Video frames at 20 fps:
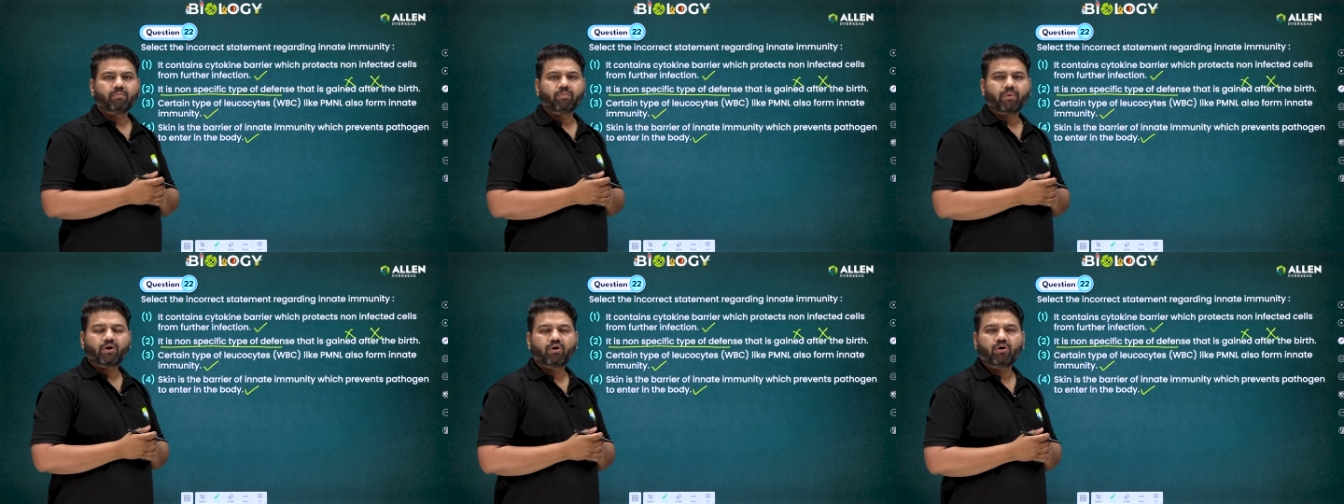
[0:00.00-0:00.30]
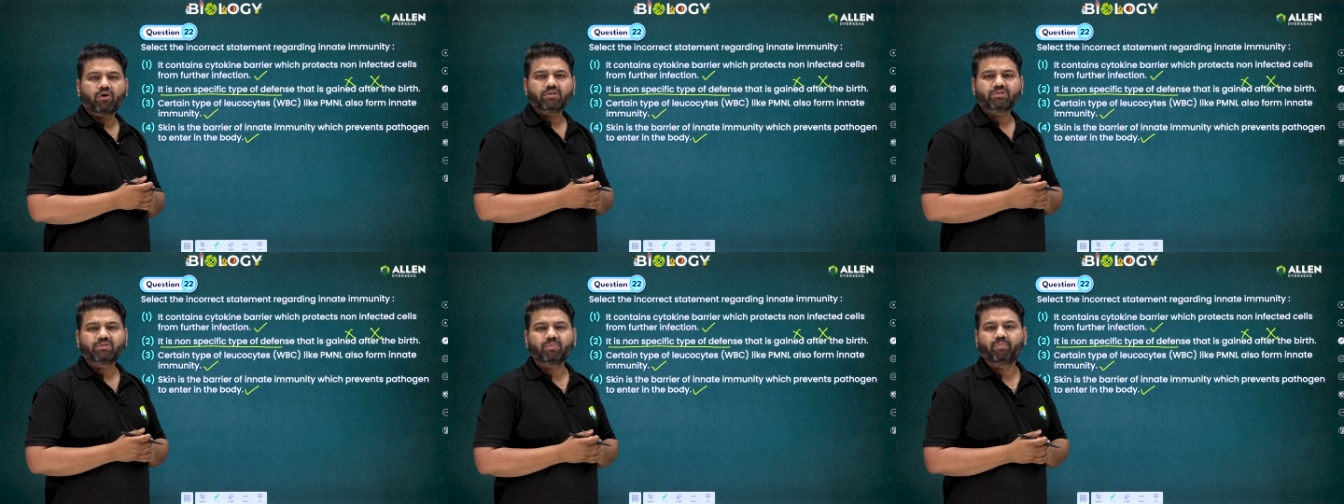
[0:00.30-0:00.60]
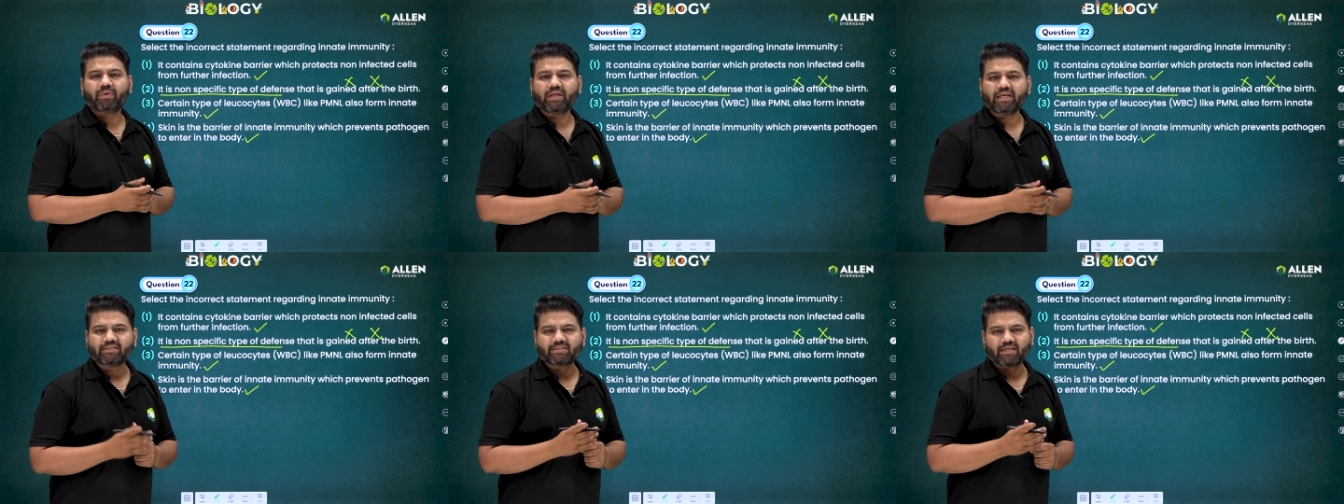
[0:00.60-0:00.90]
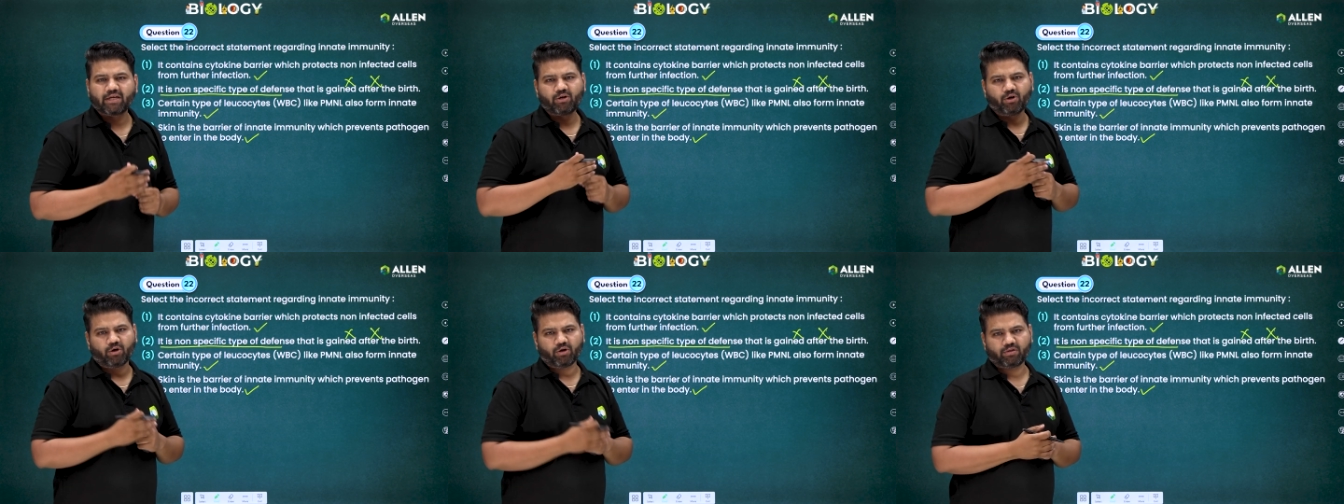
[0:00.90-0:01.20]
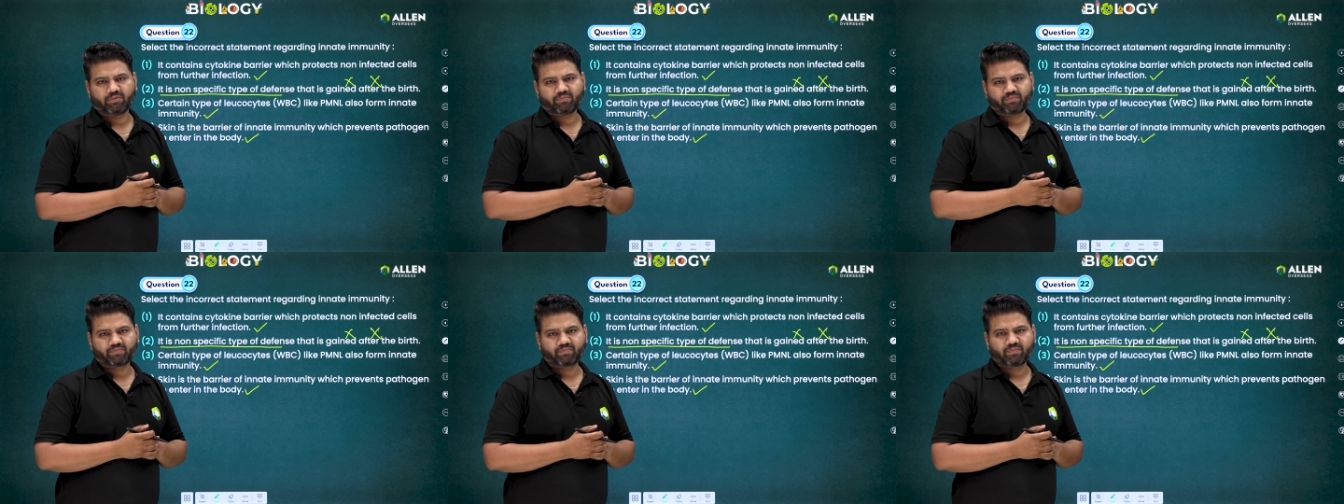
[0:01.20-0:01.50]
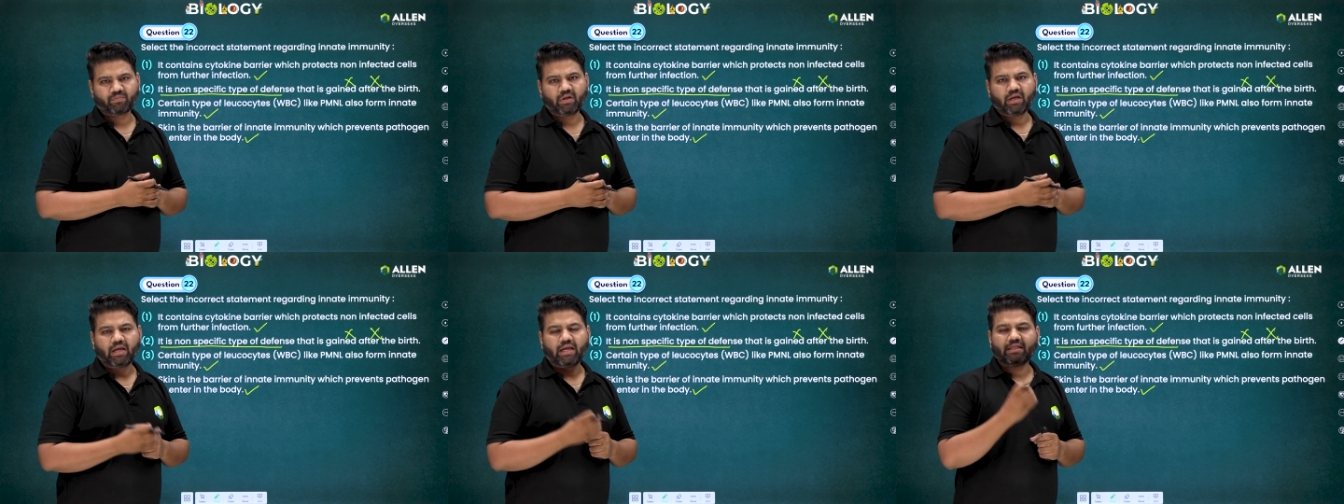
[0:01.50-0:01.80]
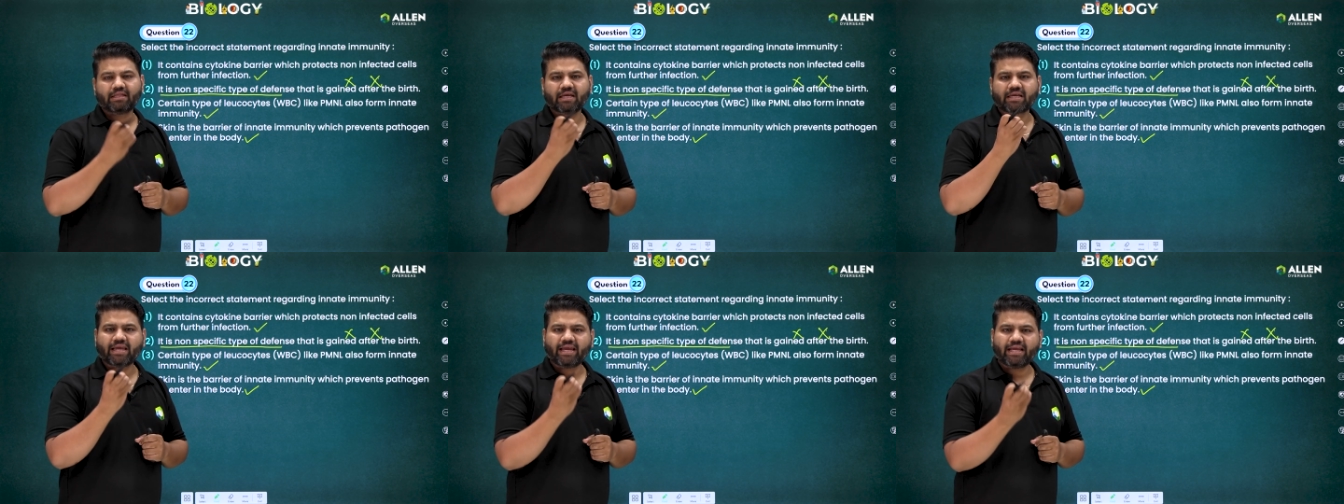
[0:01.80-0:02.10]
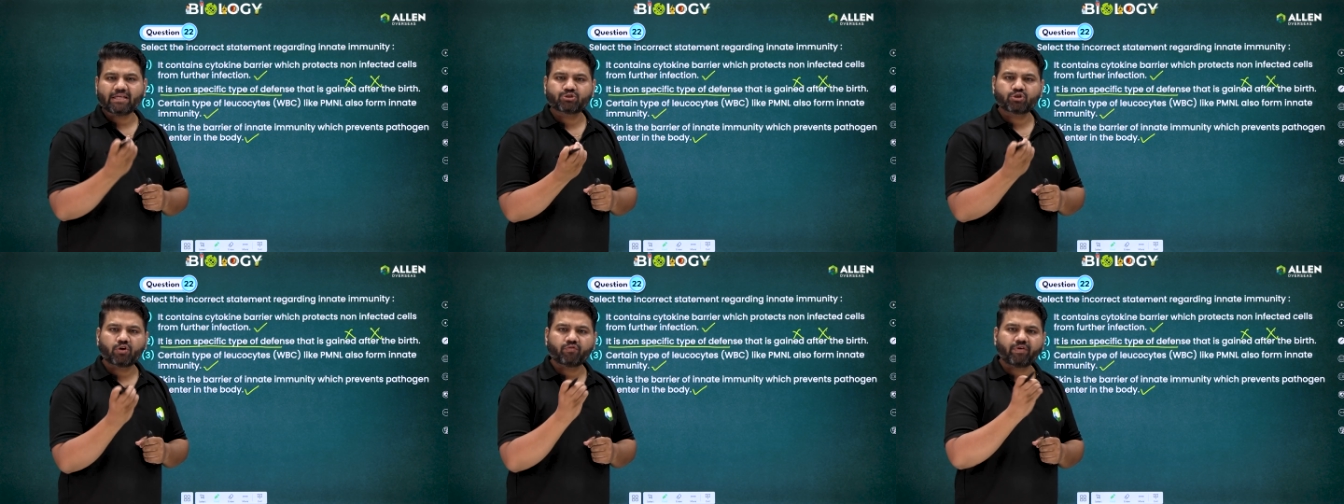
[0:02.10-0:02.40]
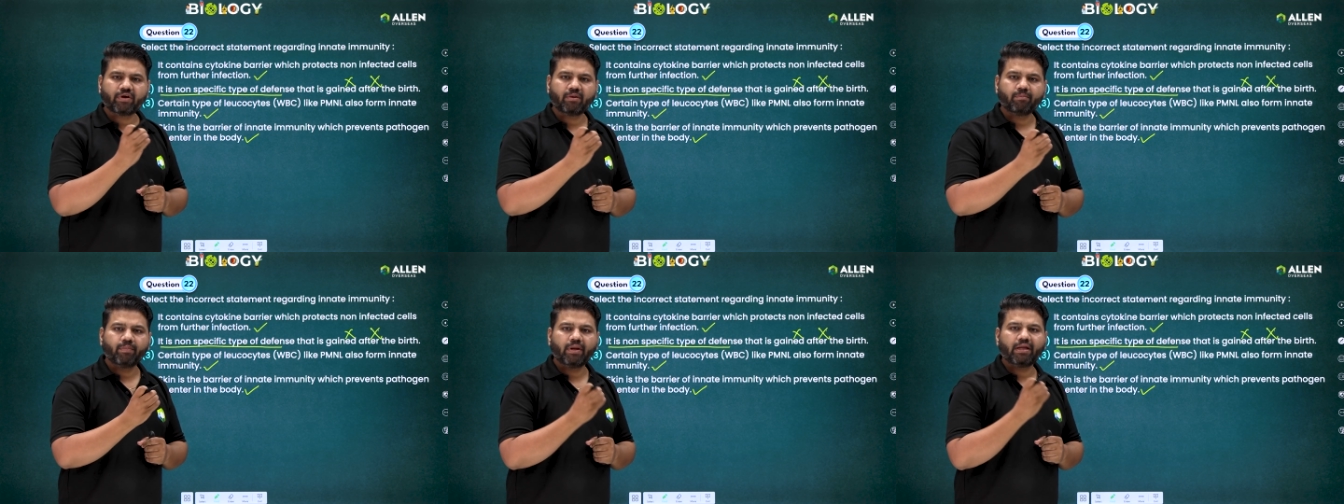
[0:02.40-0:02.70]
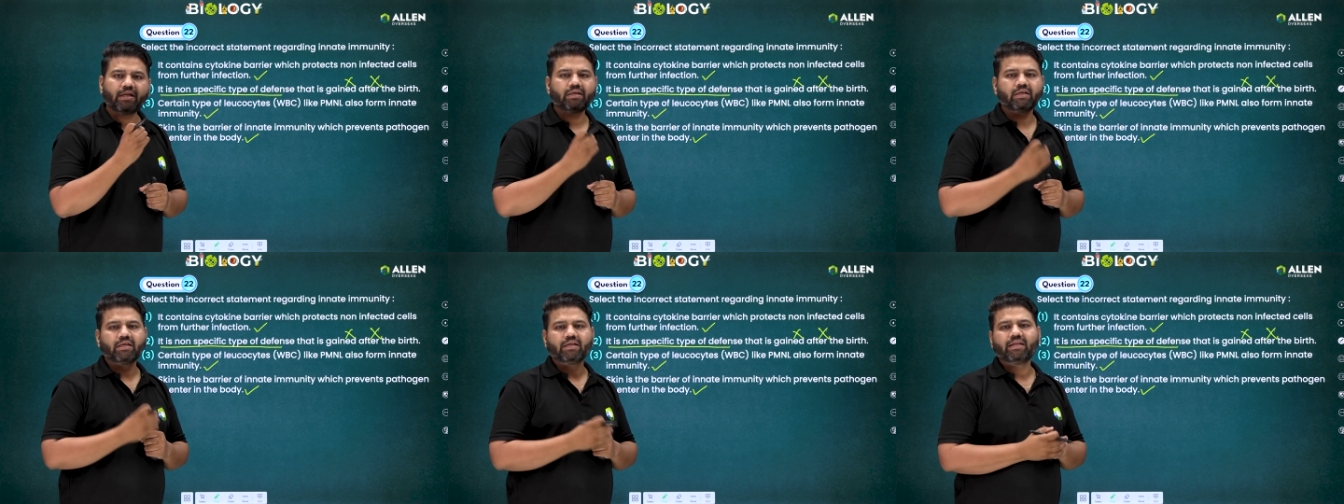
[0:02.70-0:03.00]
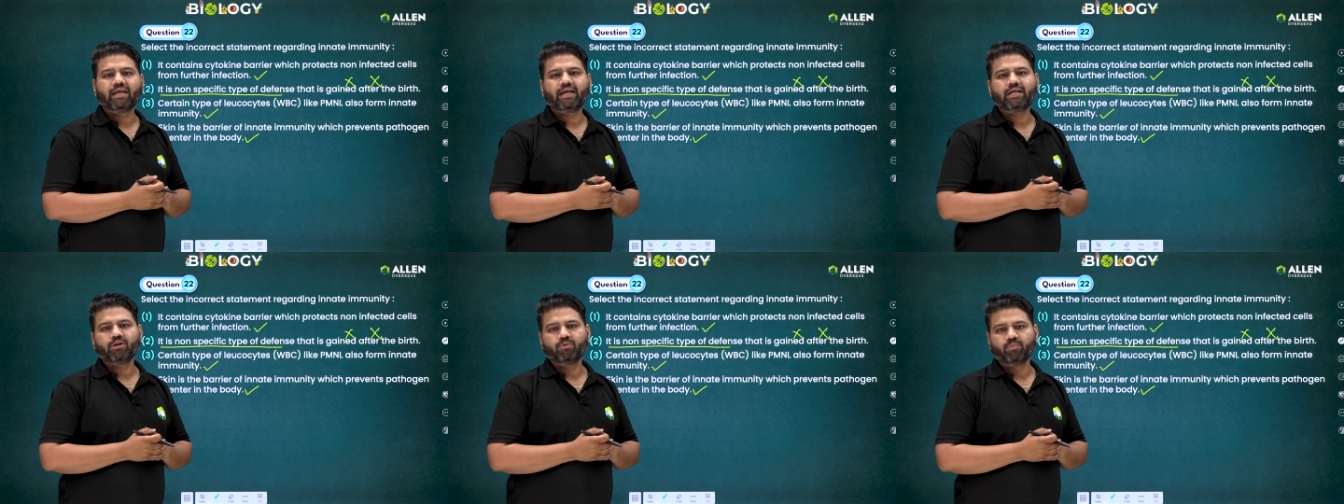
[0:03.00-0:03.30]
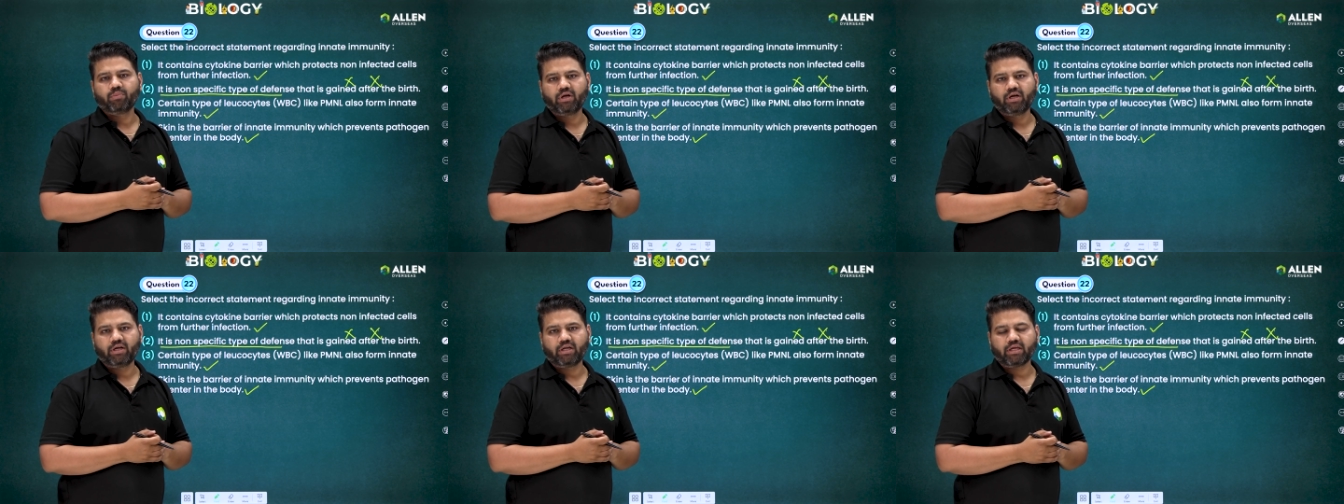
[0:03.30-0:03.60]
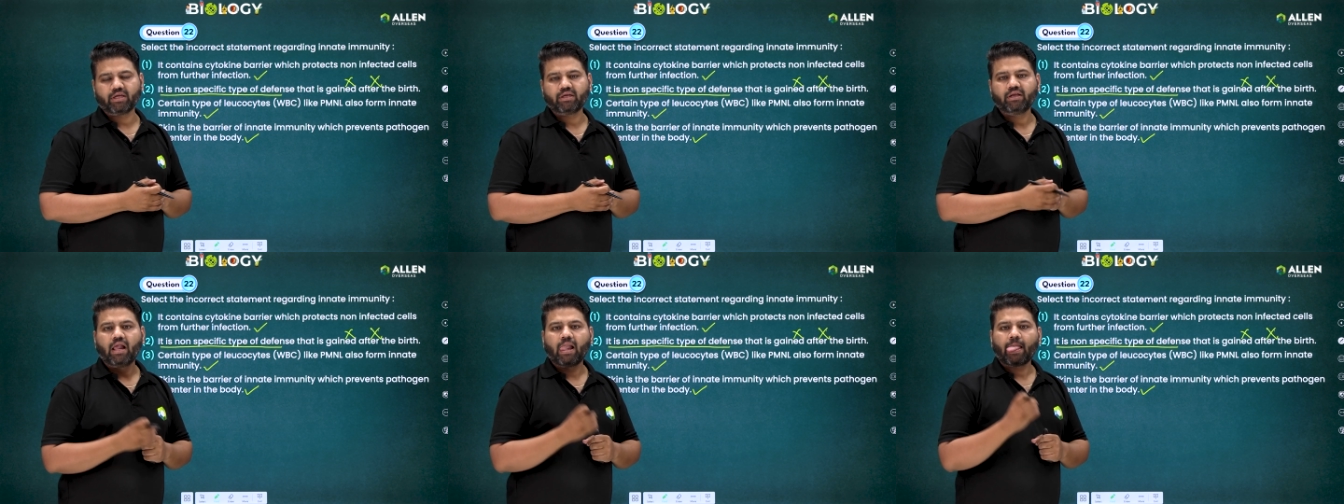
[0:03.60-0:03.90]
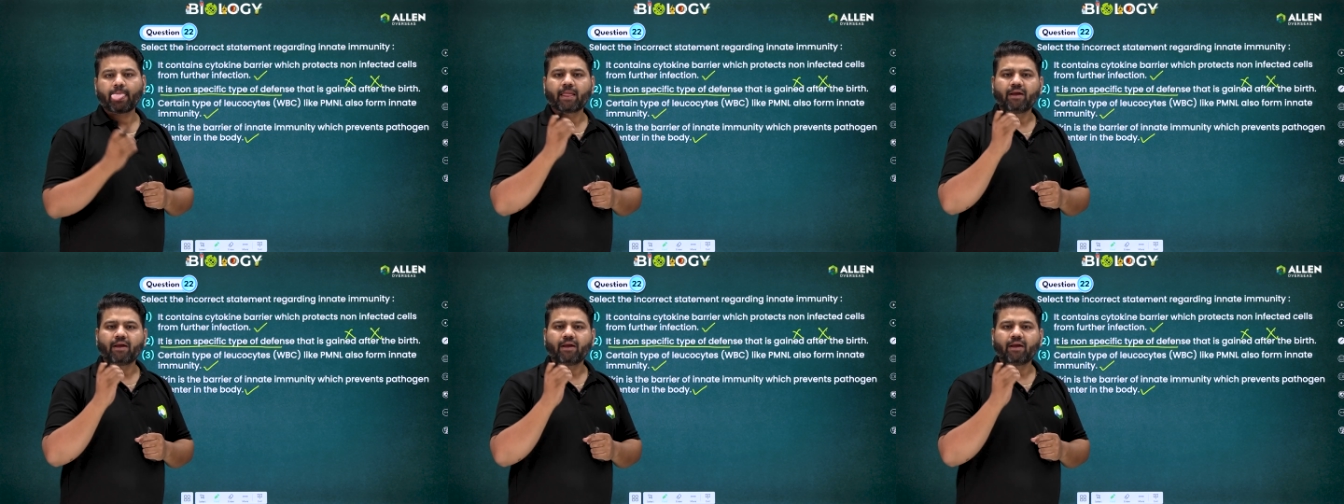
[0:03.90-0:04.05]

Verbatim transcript: Because please recall, in the case of innate, innate immunity,